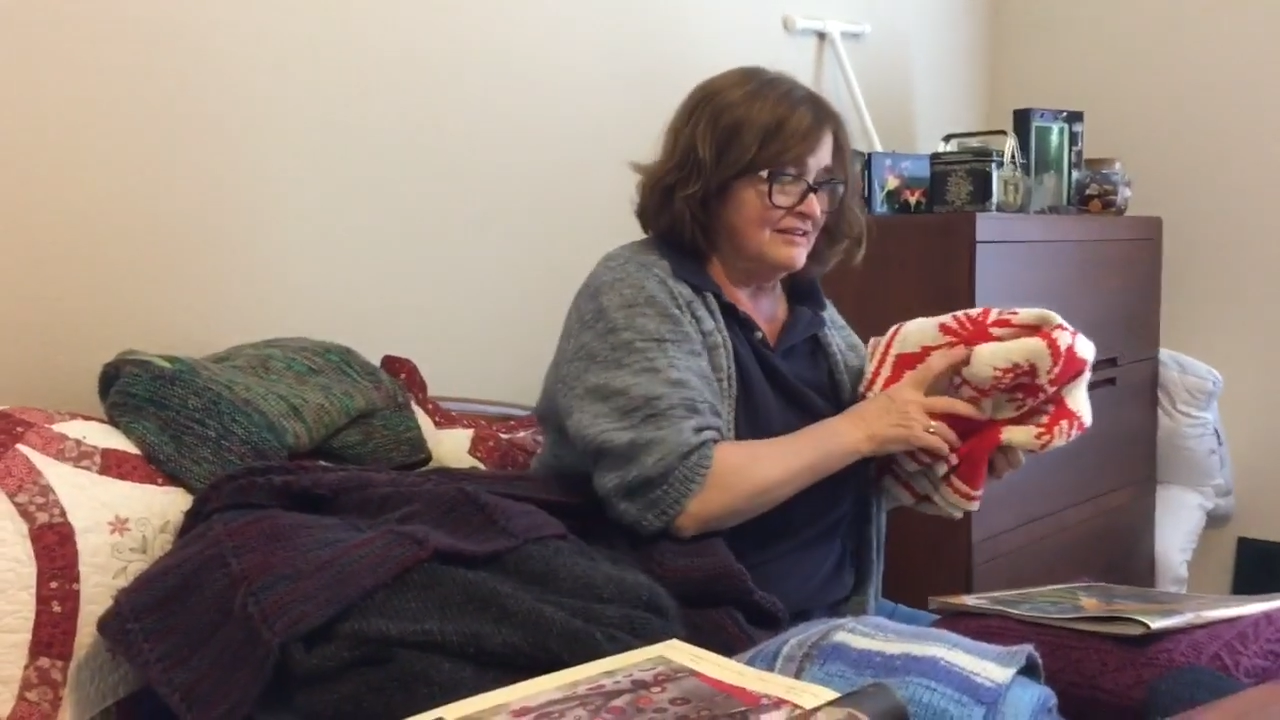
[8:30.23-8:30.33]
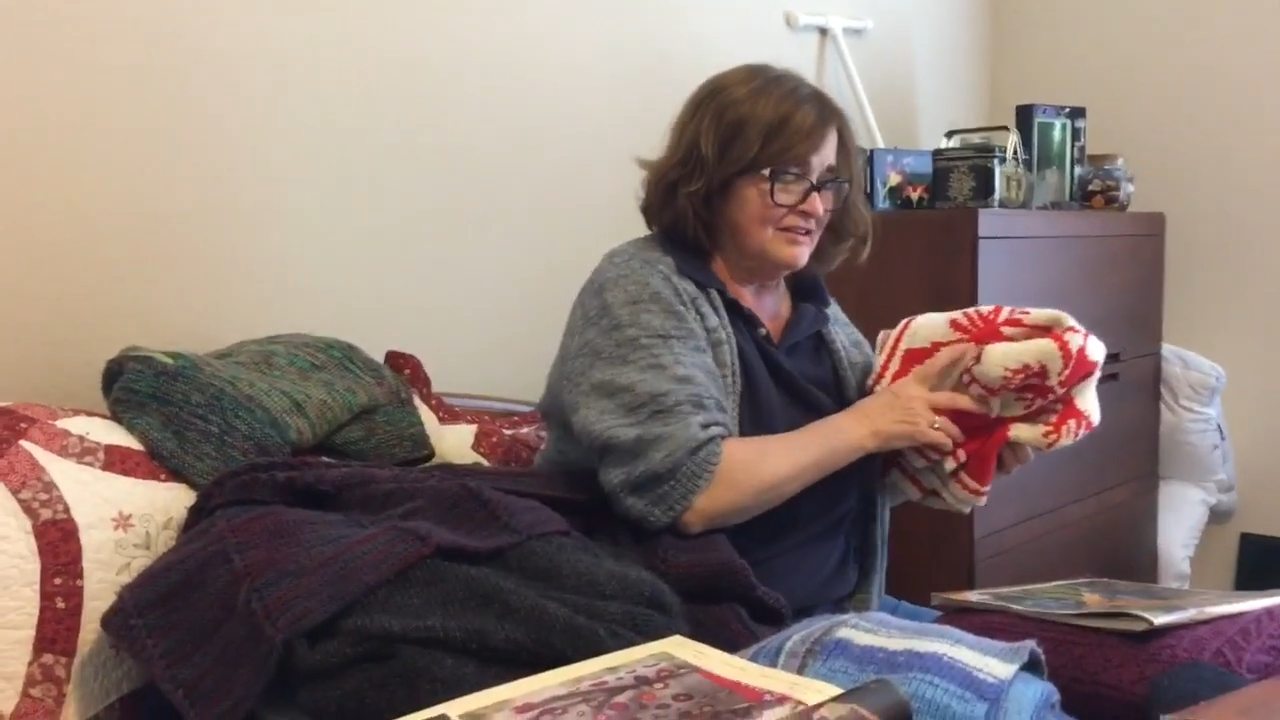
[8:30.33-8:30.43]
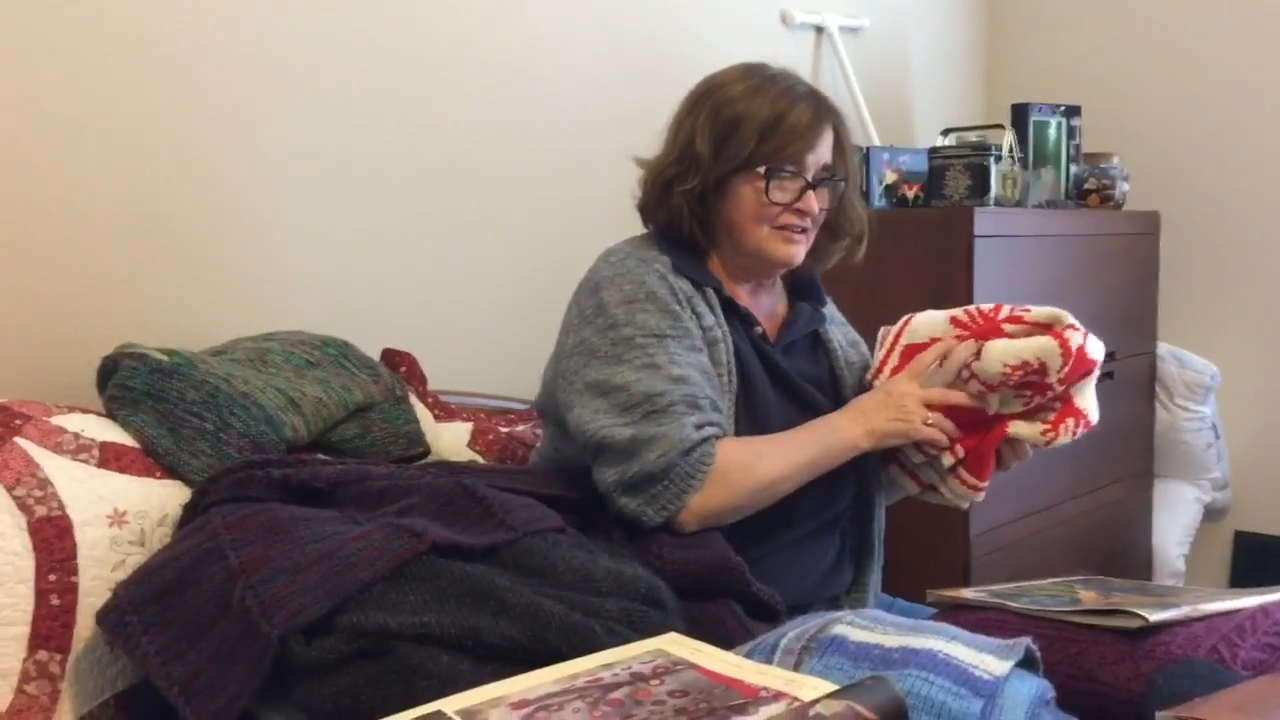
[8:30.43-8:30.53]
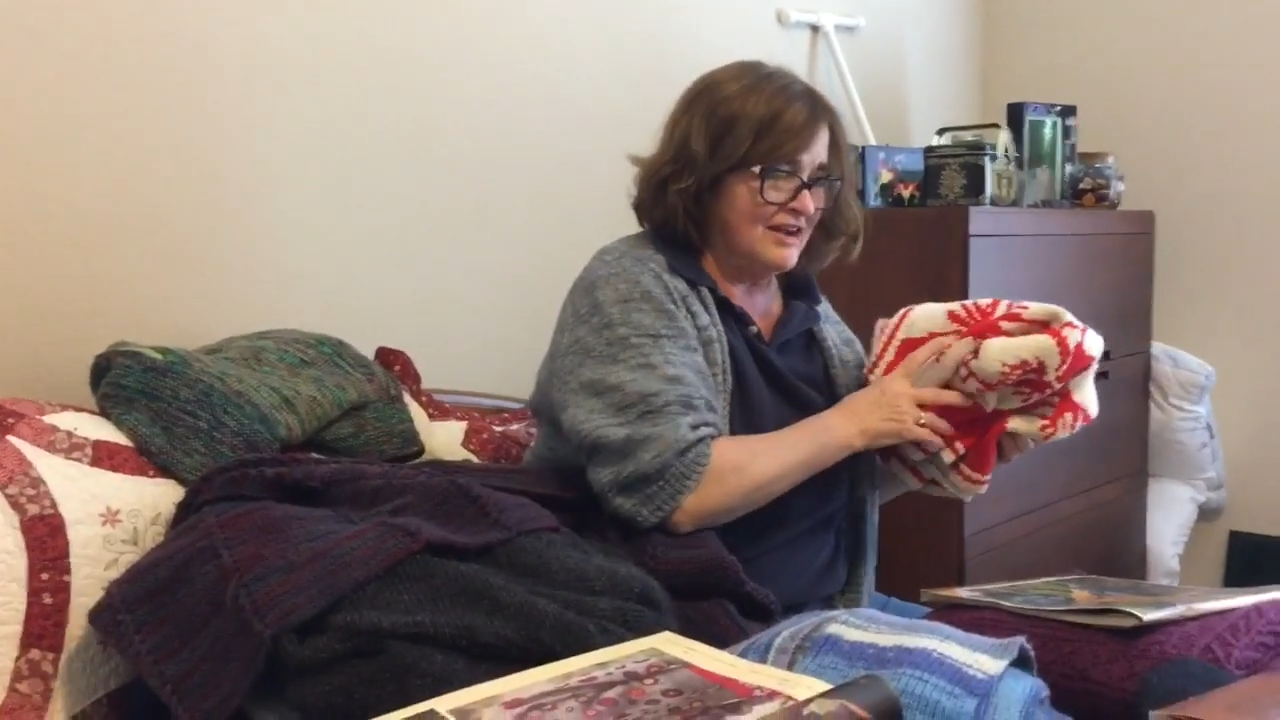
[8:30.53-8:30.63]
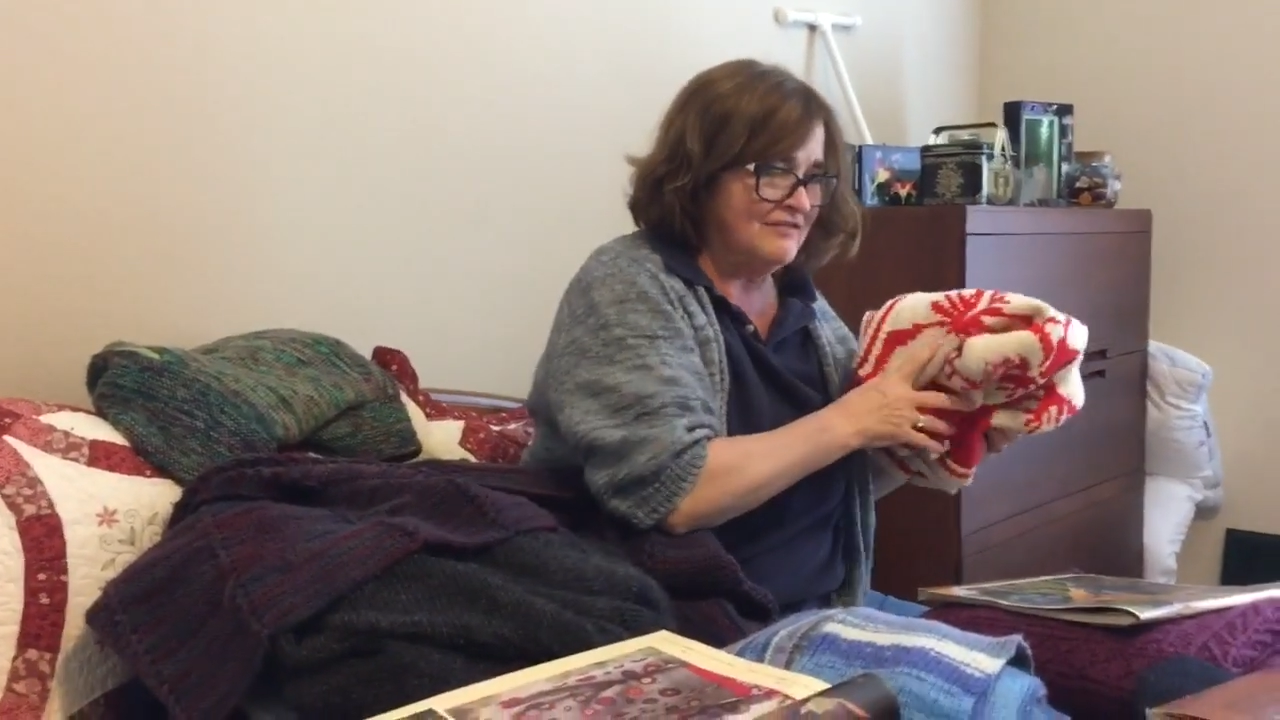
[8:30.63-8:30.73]

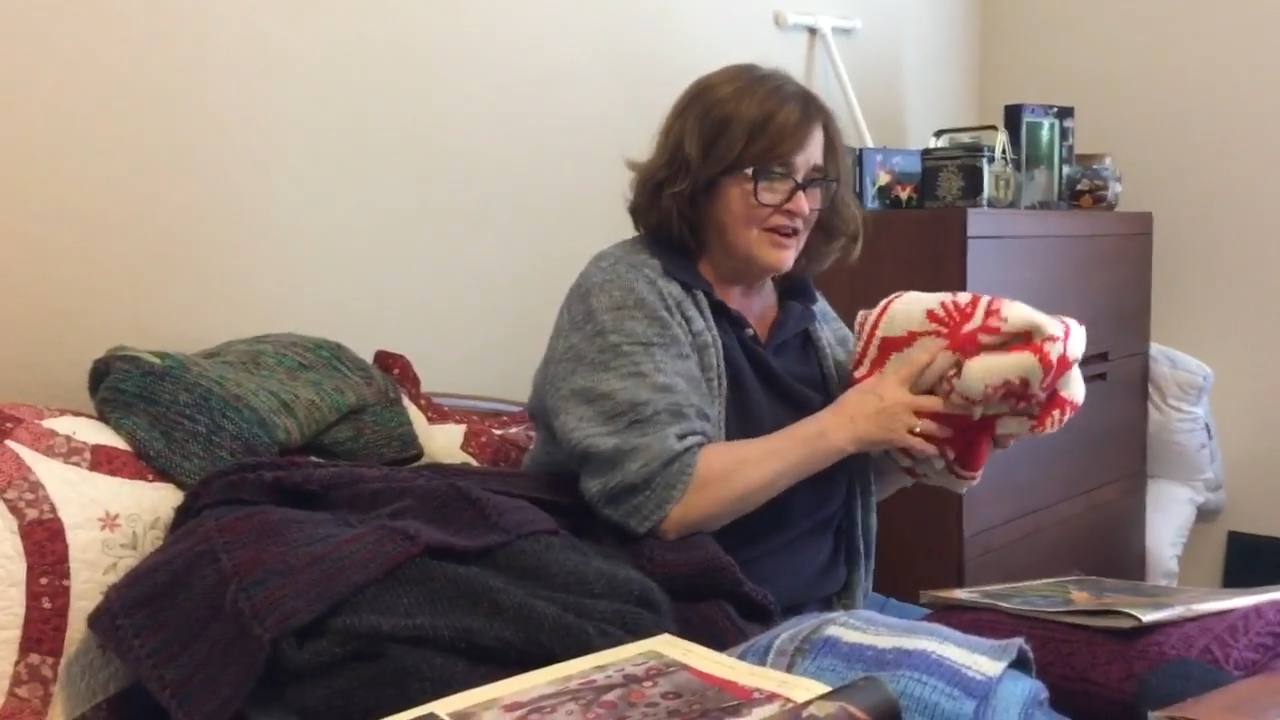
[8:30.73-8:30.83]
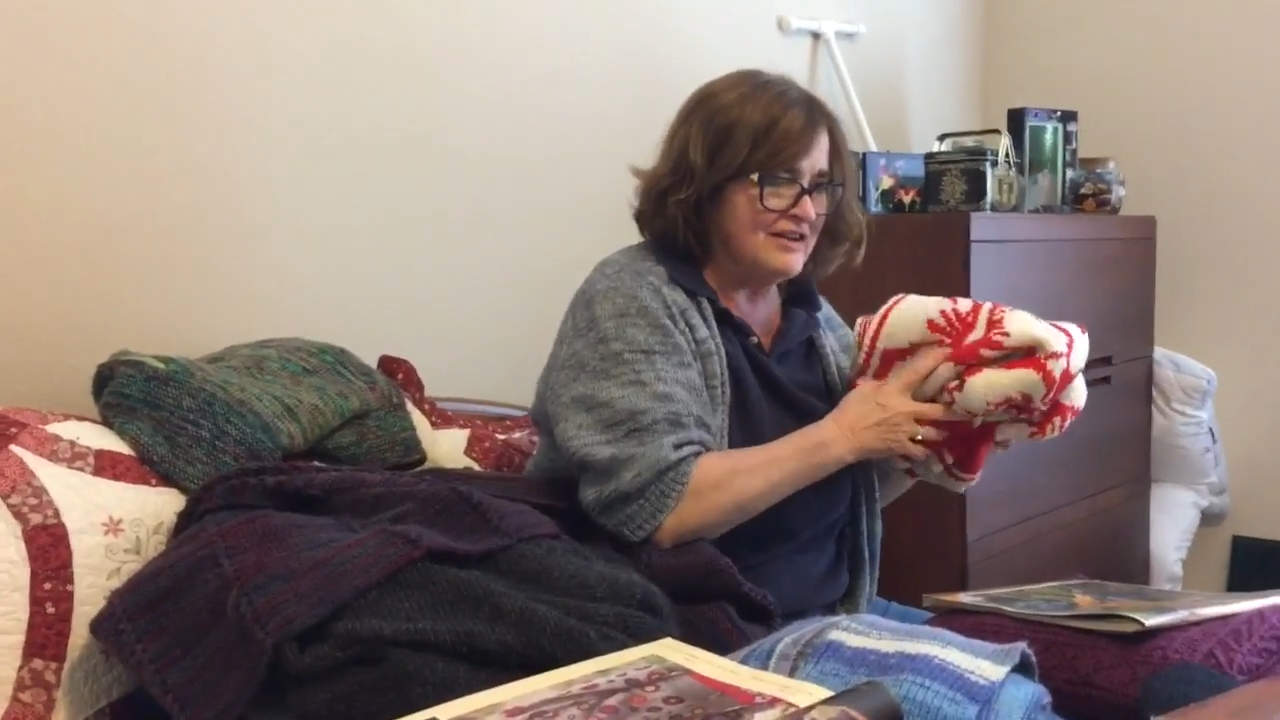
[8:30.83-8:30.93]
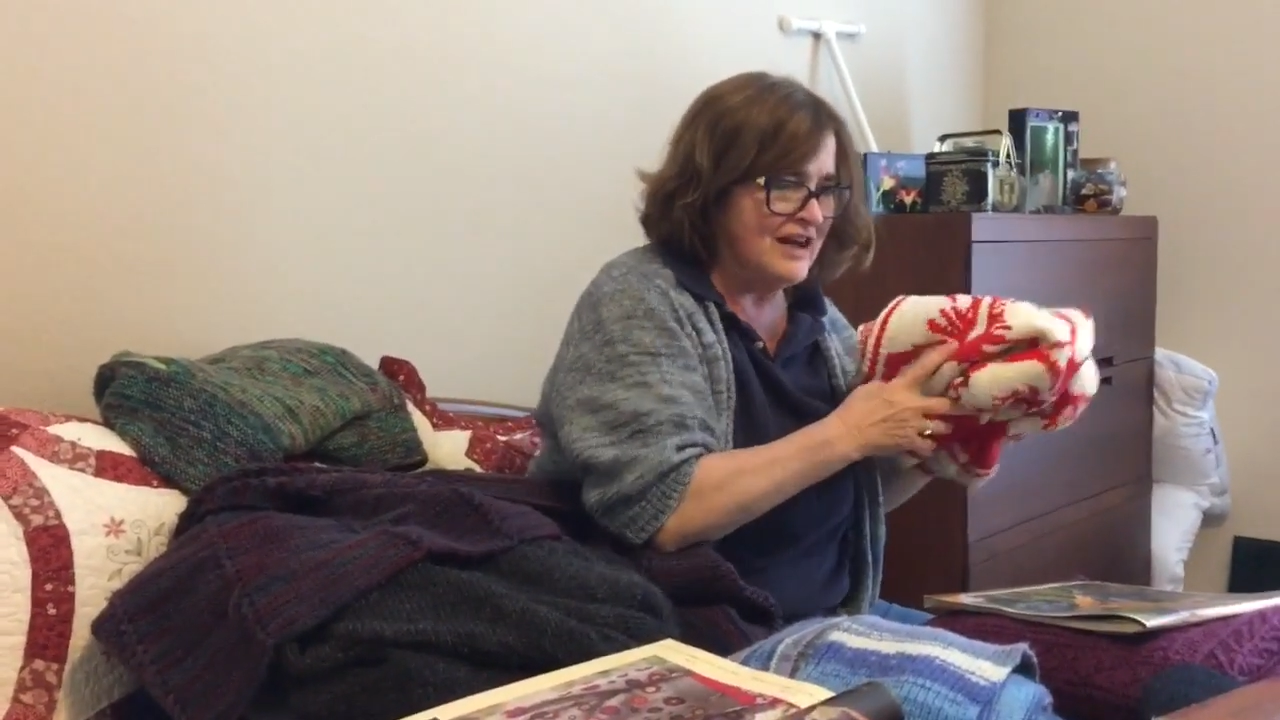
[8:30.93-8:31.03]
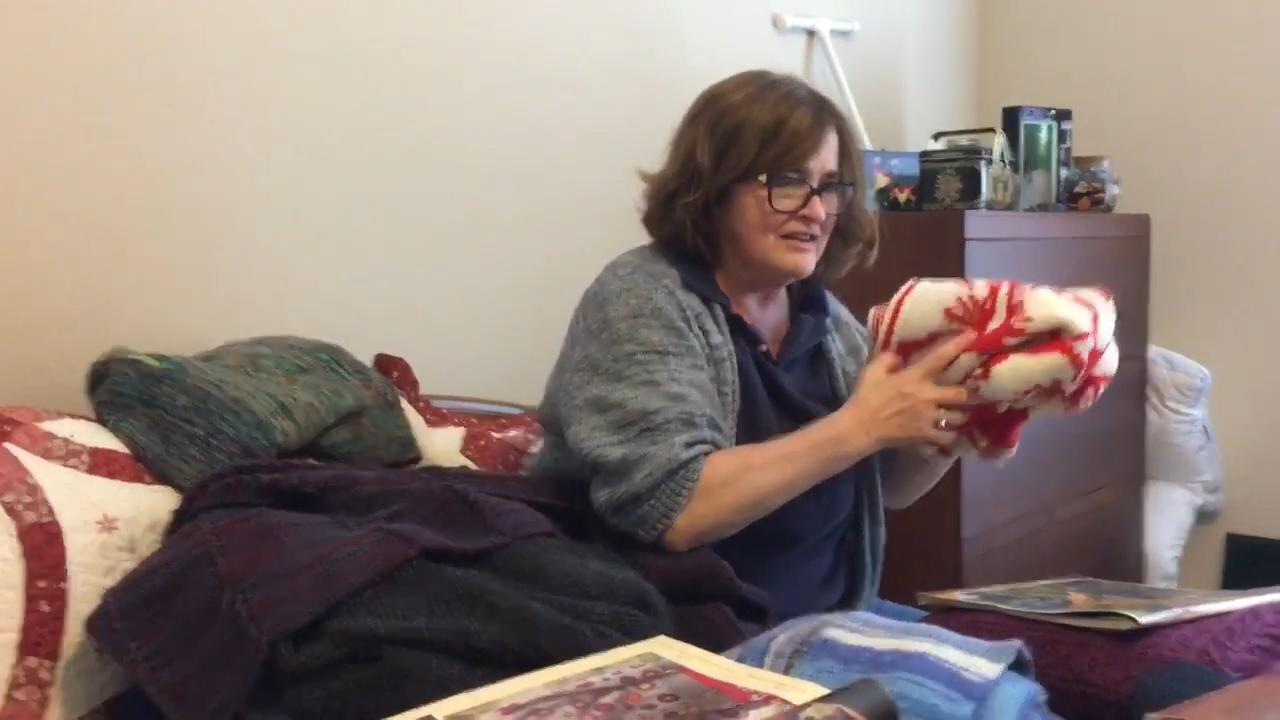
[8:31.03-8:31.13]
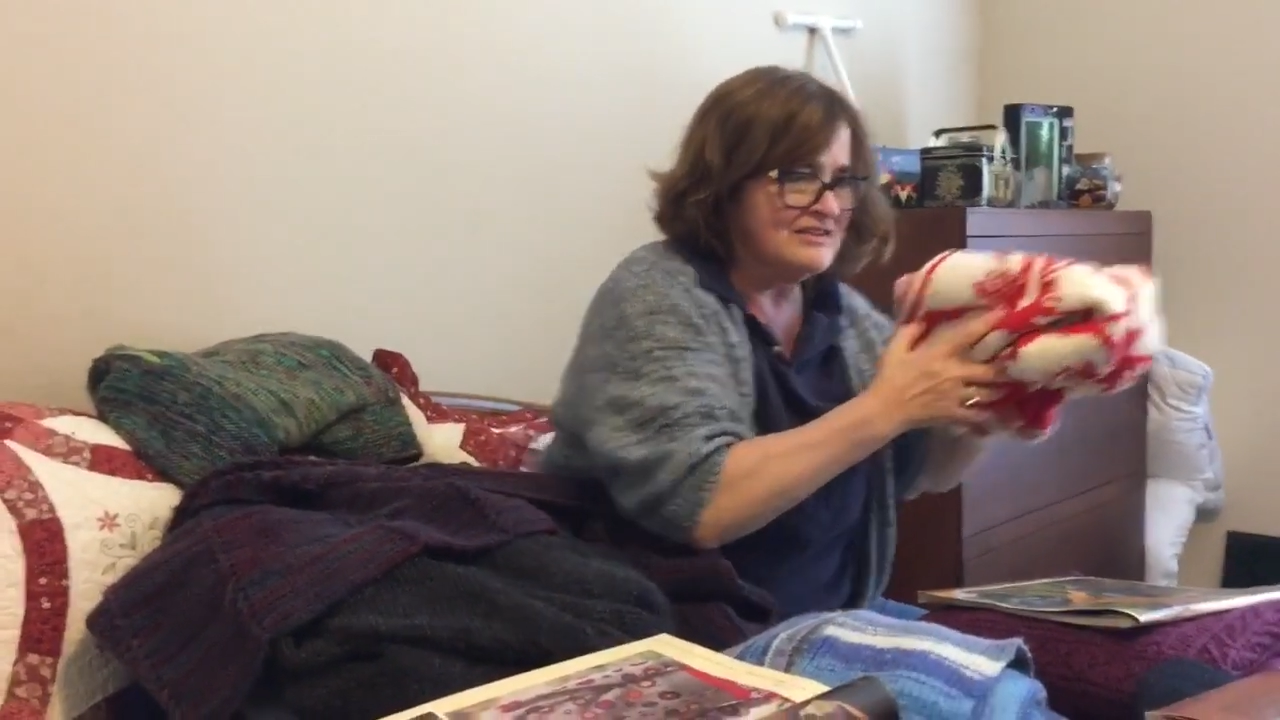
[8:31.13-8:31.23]

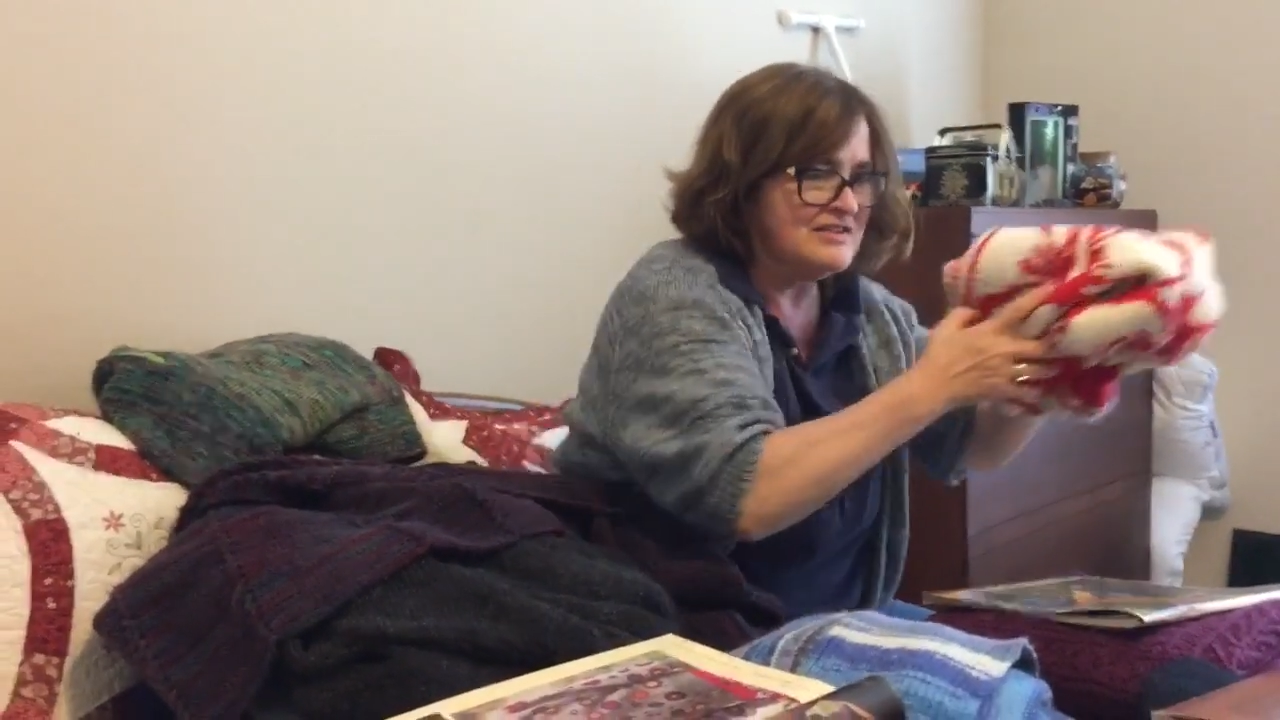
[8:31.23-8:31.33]
hung on